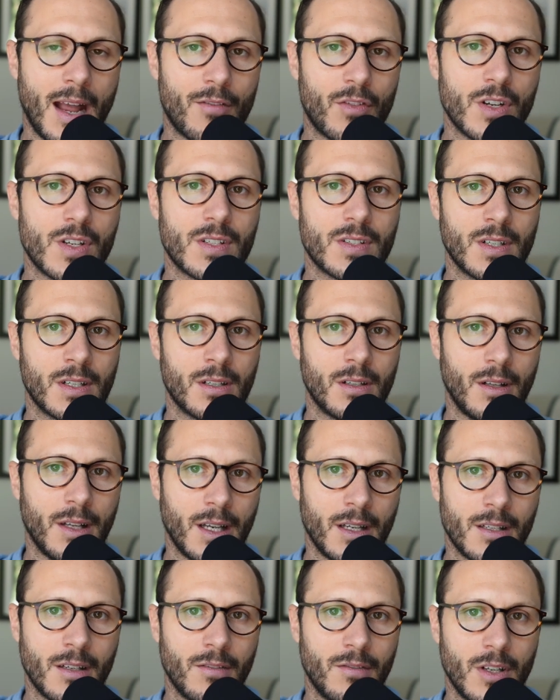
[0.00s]
every single
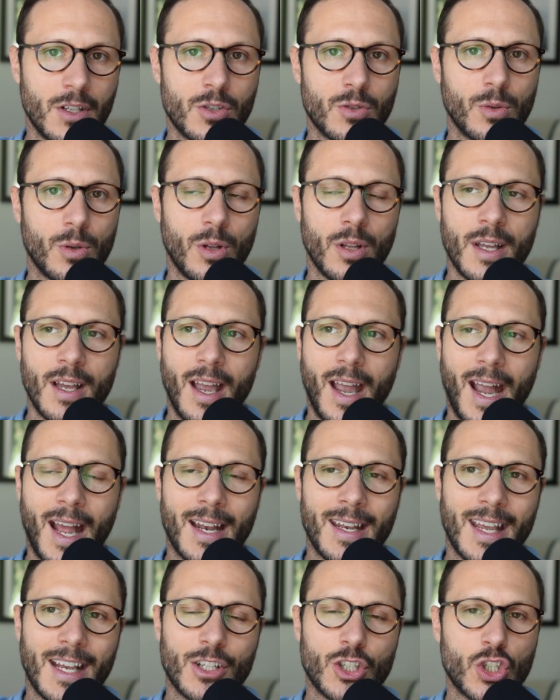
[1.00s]
individual,
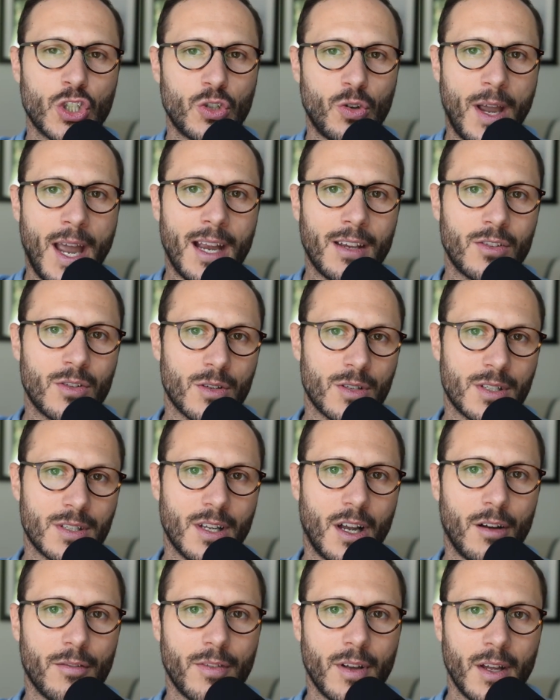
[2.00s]
and extract
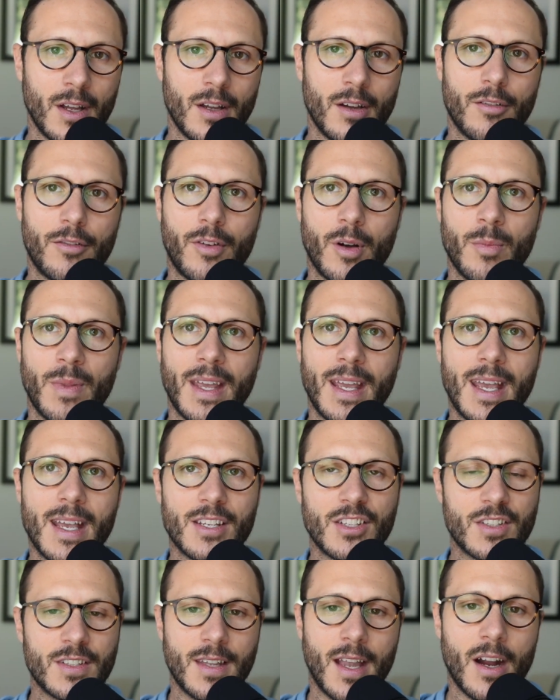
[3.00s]
yourself from the
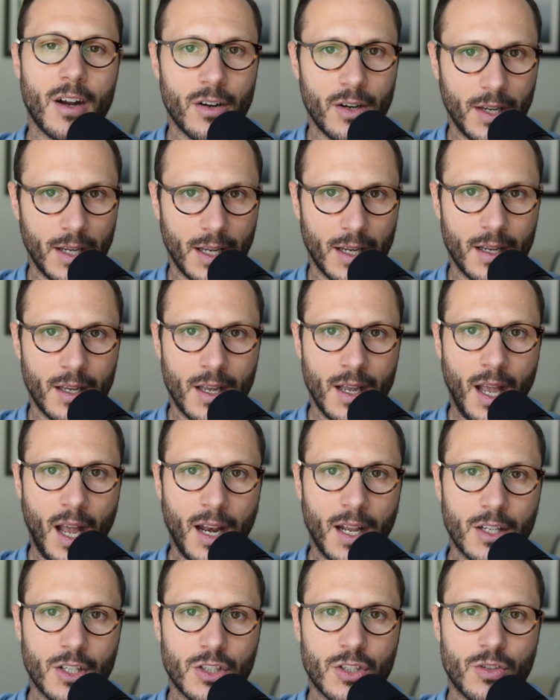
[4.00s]
hysteria
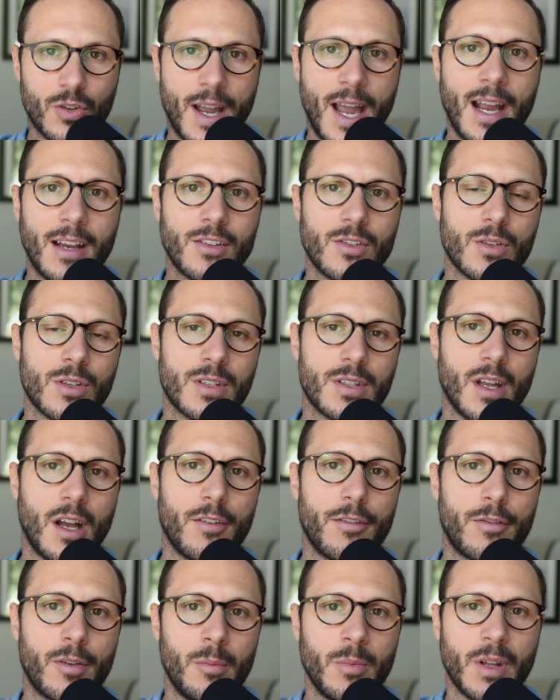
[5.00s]
and extract
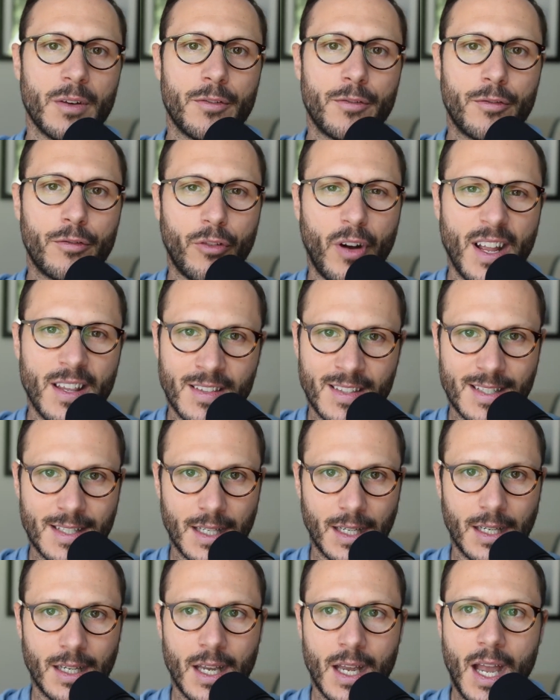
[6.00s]
yourself from the
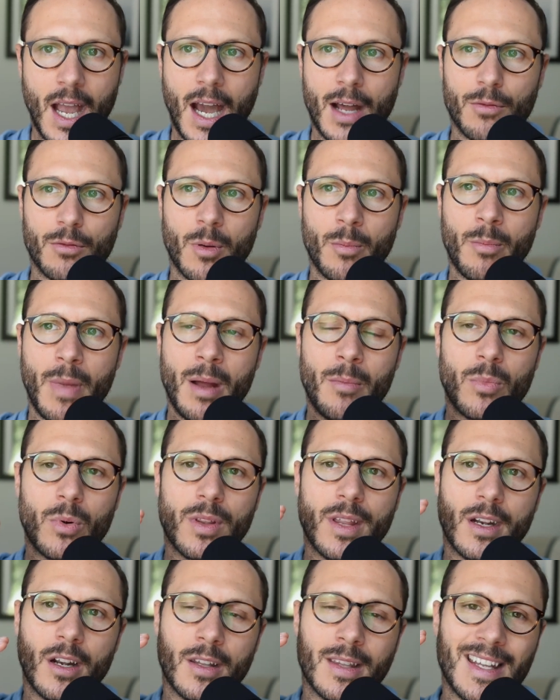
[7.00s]
frenzy, and remember
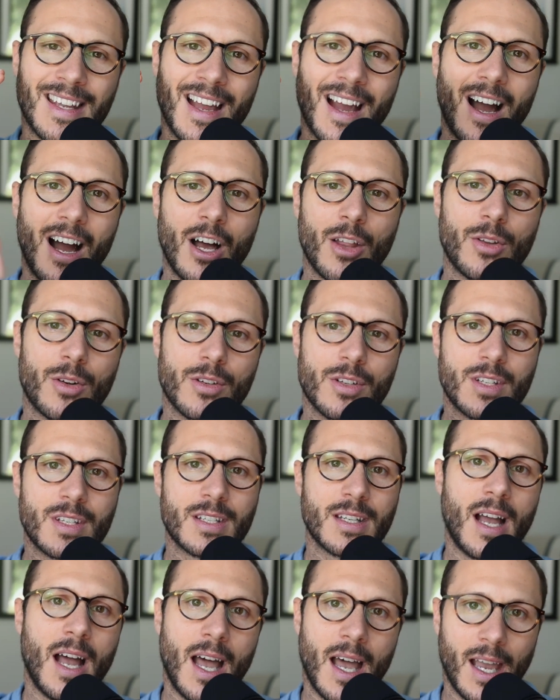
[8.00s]
that on the other
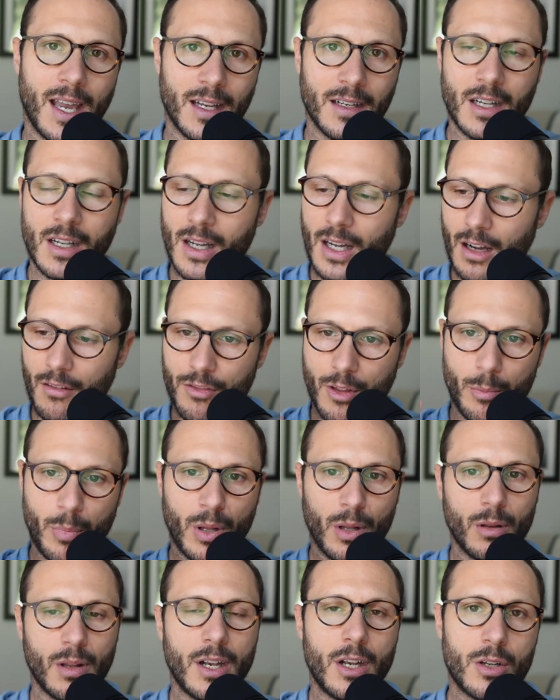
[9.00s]
side of the
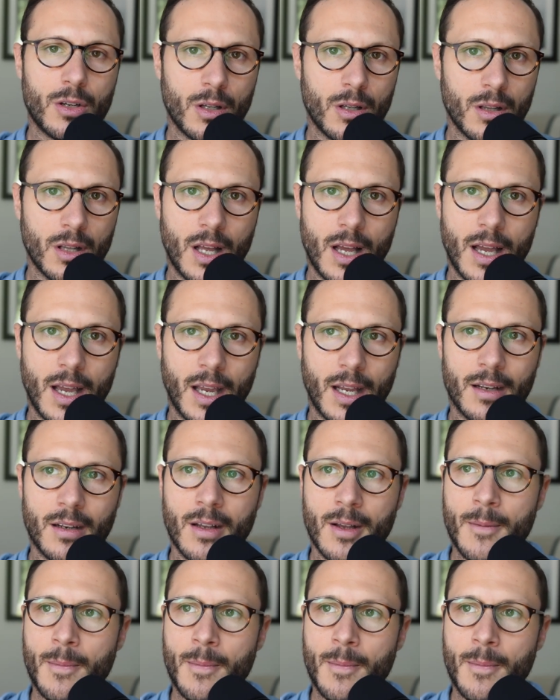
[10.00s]
political line,